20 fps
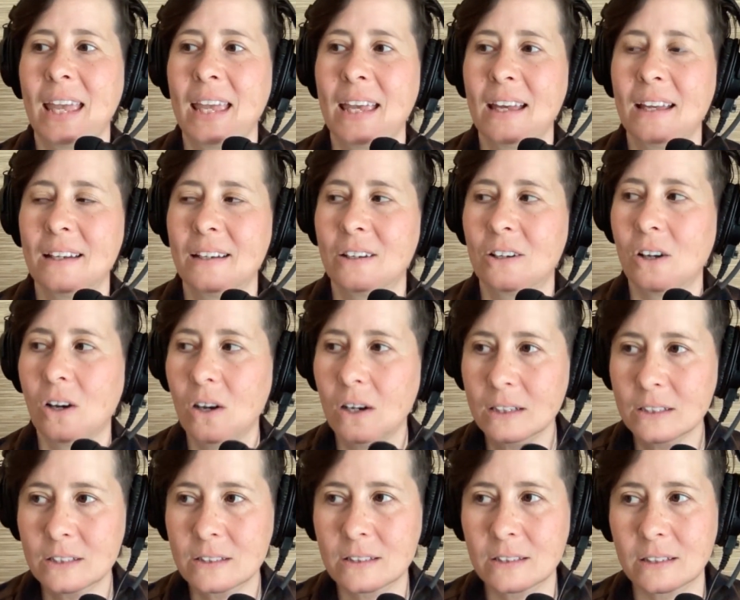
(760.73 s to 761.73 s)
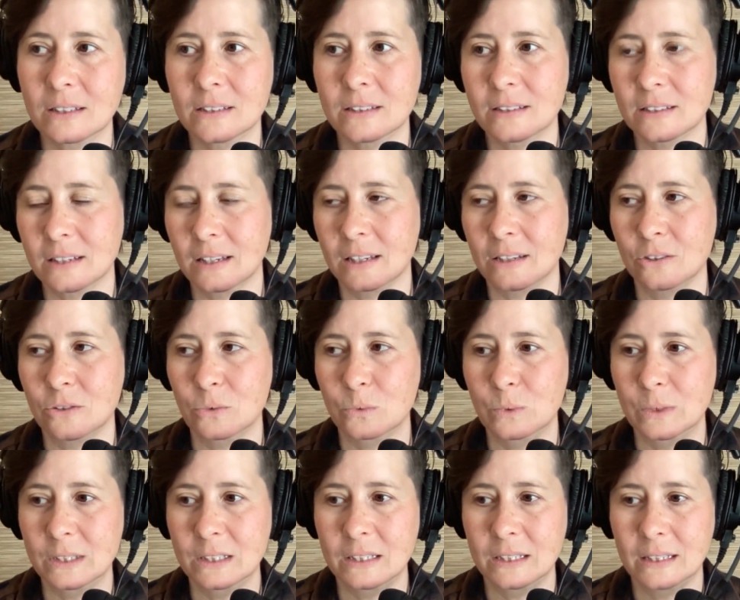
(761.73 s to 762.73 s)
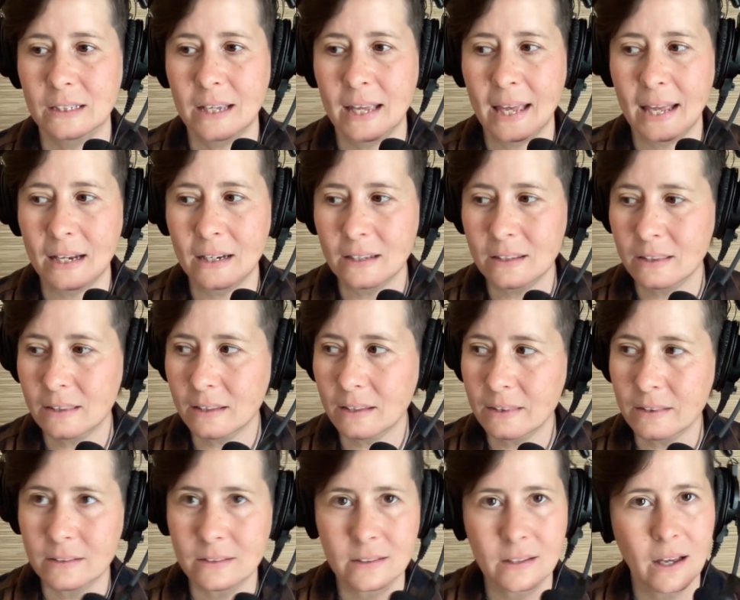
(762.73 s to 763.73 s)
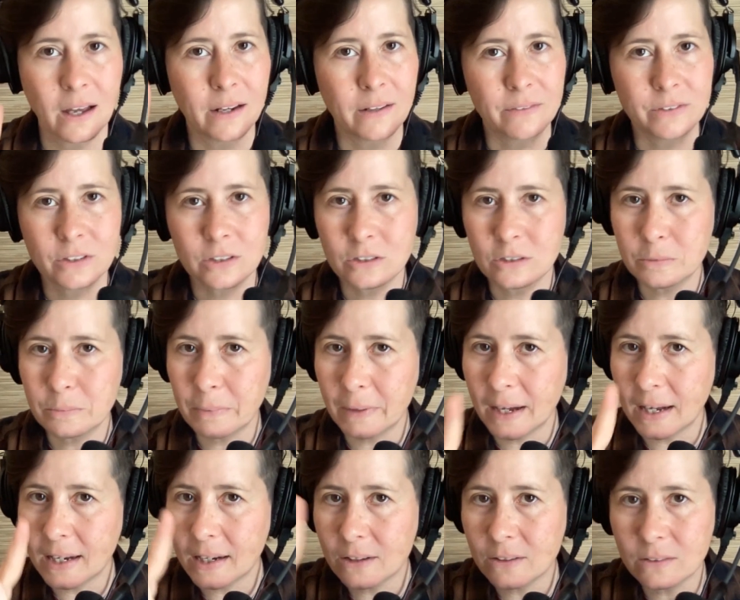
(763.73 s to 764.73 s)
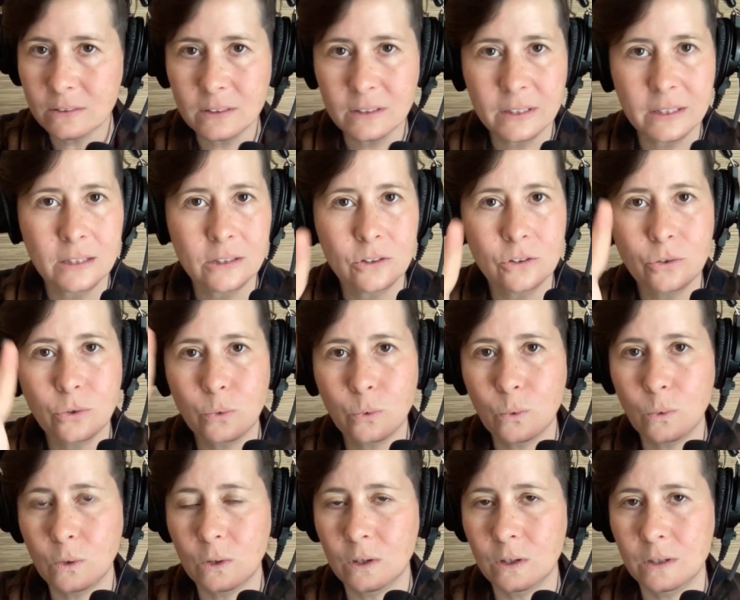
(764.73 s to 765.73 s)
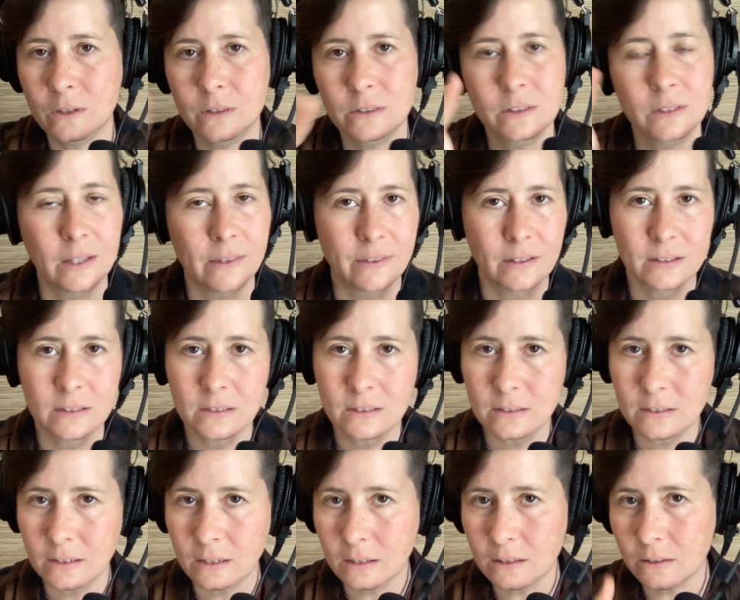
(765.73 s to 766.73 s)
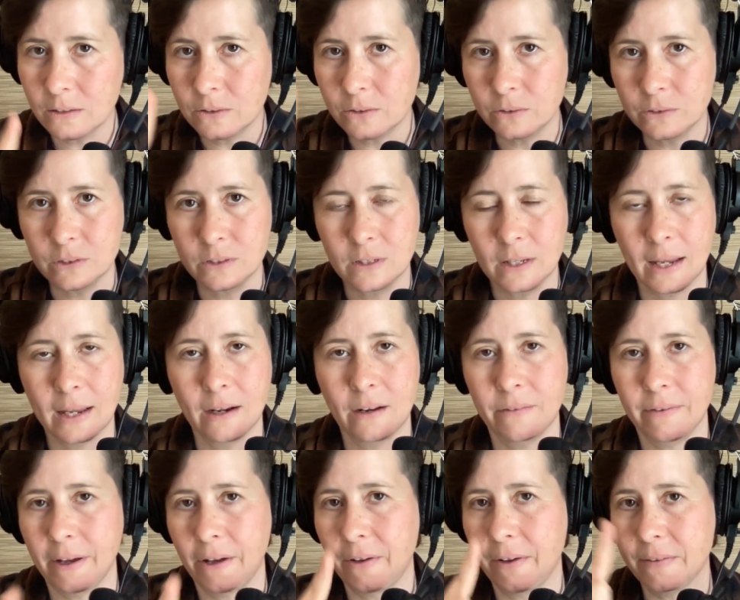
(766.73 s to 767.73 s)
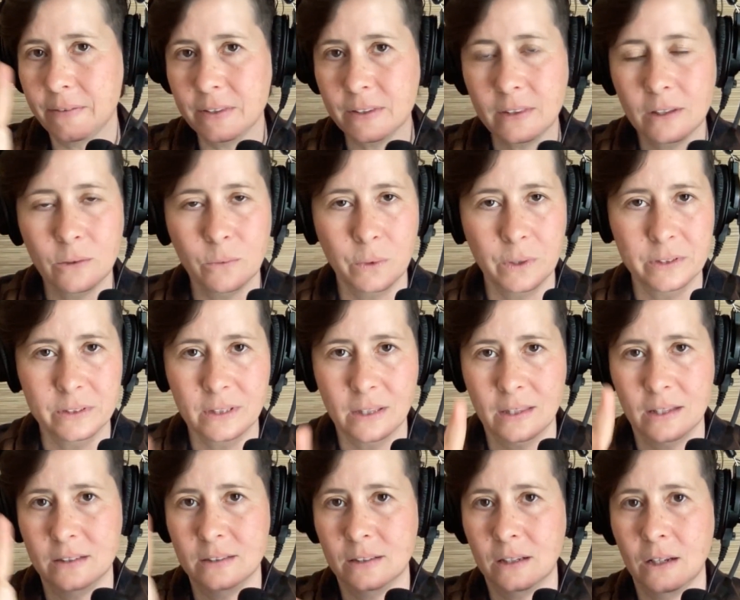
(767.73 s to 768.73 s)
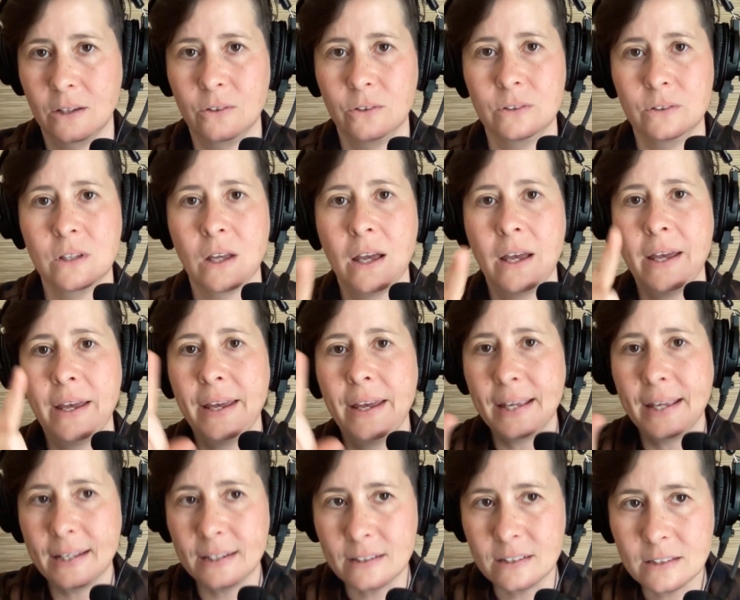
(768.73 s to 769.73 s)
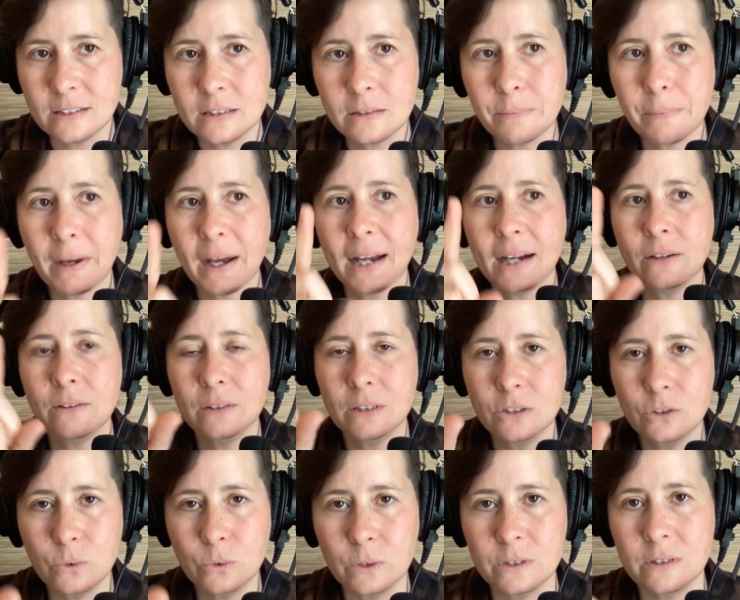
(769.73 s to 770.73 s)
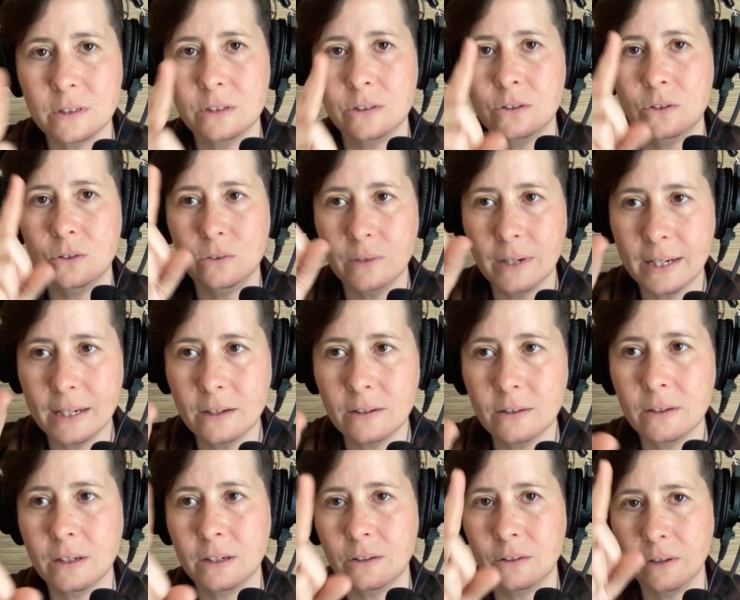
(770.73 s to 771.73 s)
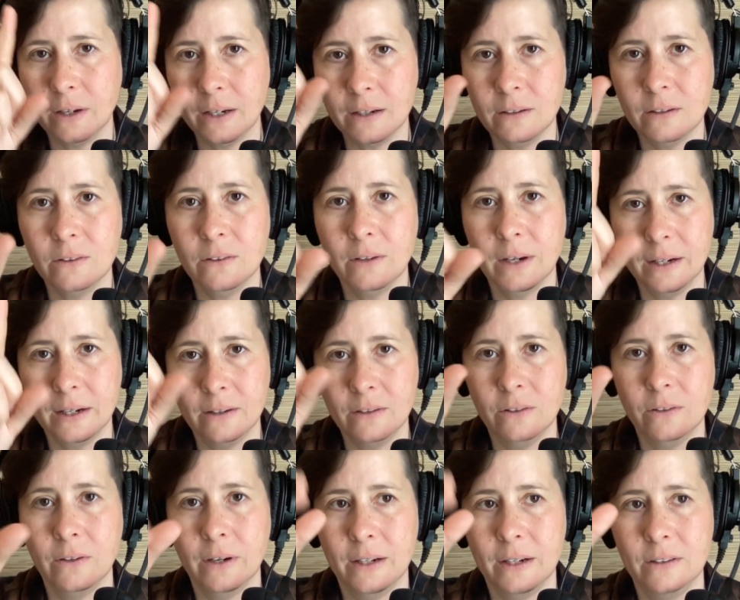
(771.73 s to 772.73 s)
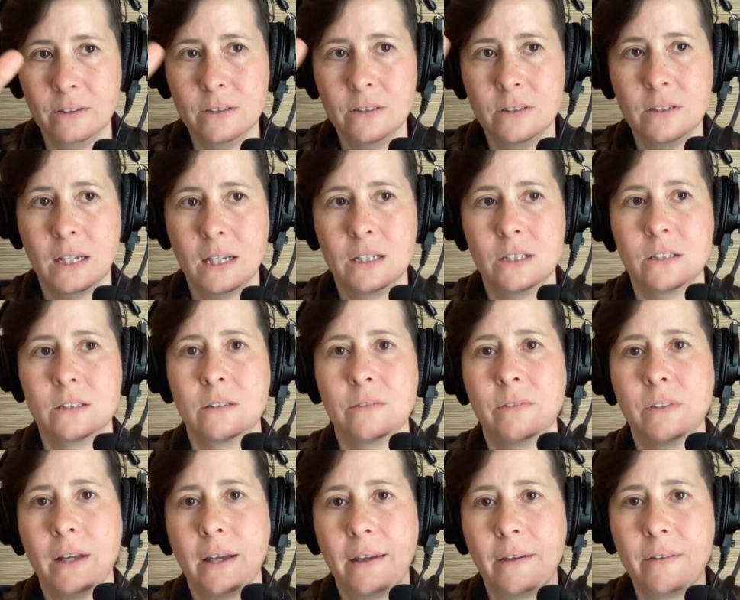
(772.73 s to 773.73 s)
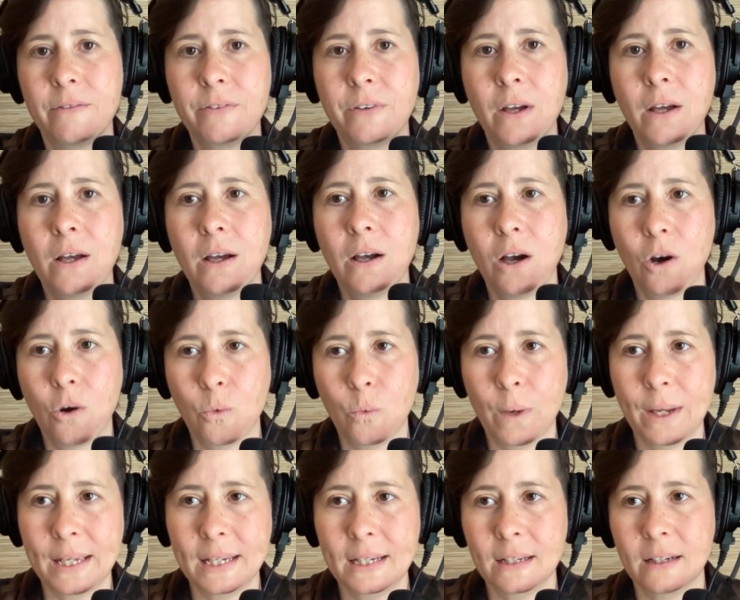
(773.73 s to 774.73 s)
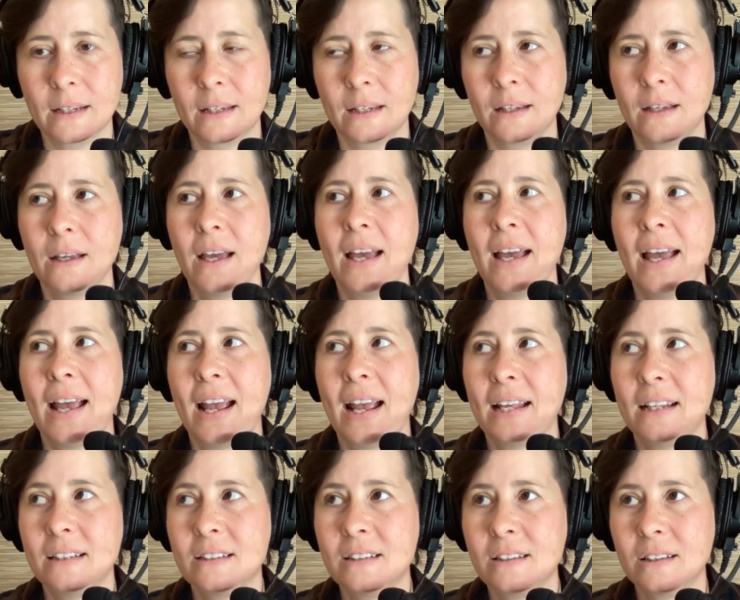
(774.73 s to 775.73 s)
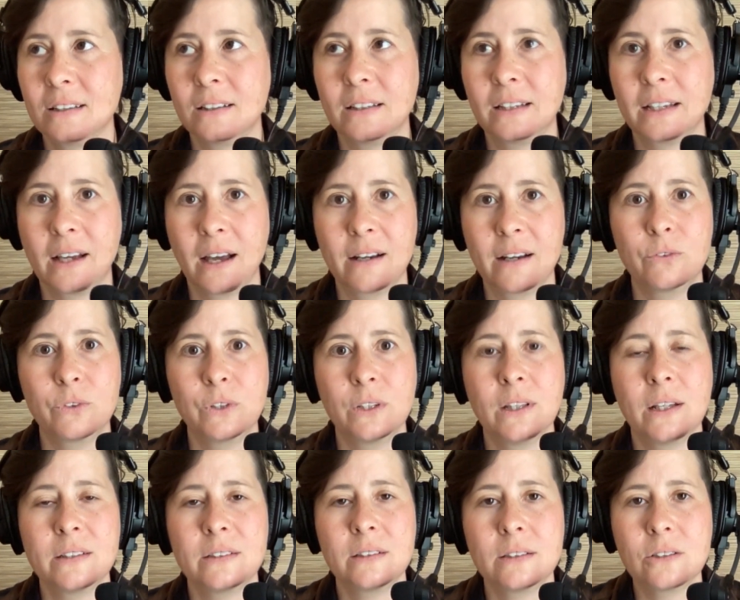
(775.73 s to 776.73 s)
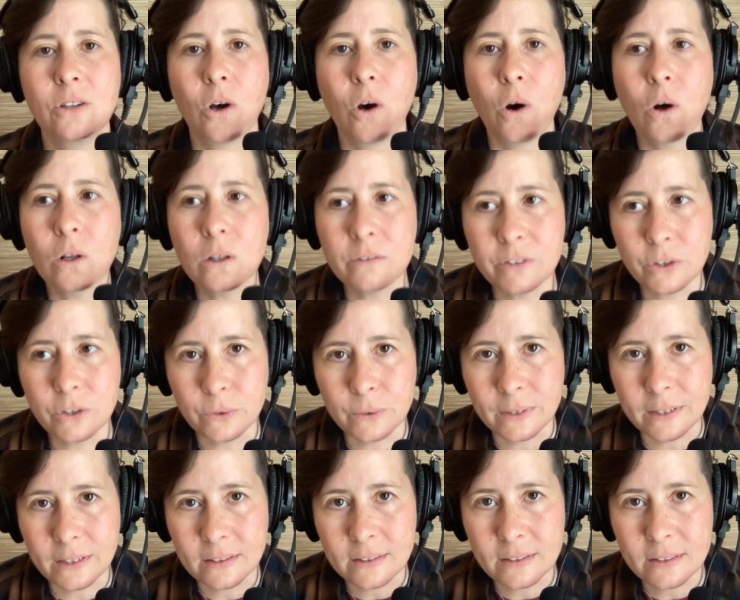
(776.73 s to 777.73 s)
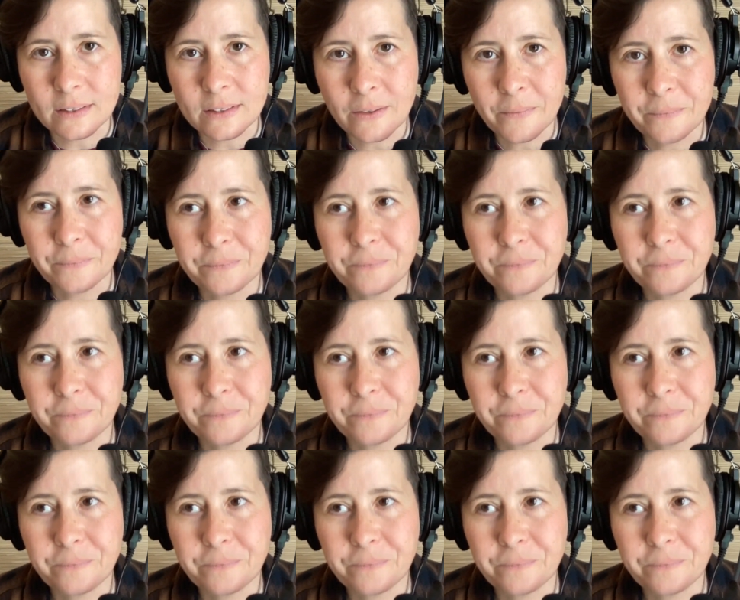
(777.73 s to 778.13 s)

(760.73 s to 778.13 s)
And consciousness is really anything that's kind of spiraling towards, in the cyclical state of how everything works in these cycles is spiraling towards these greater and greater, greater, and greater stages of life, awakening, until it kind of realizes all of who it is.